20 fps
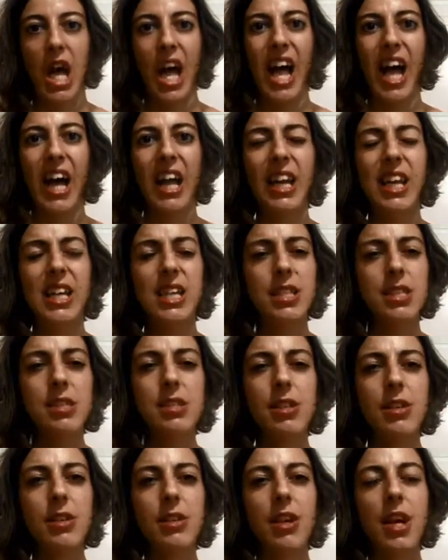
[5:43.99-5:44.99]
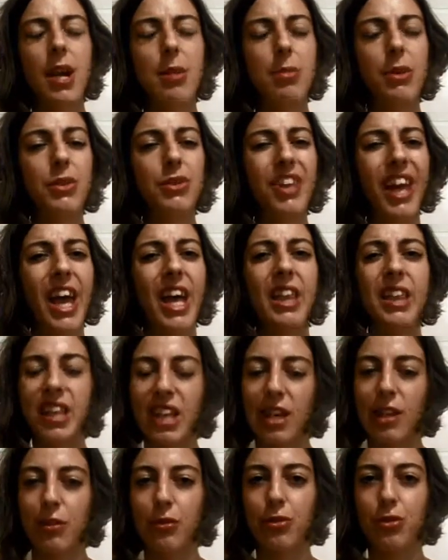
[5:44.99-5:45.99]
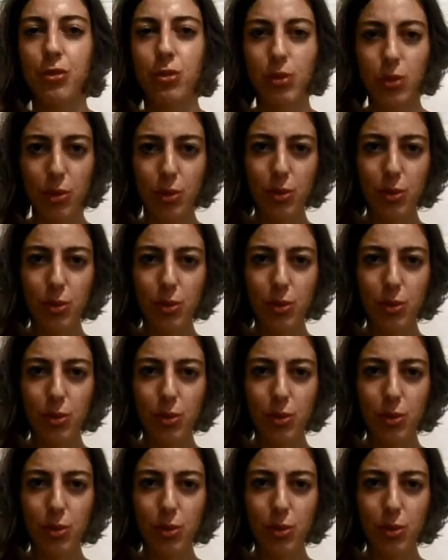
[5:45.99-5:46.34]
unless they're about ethical food,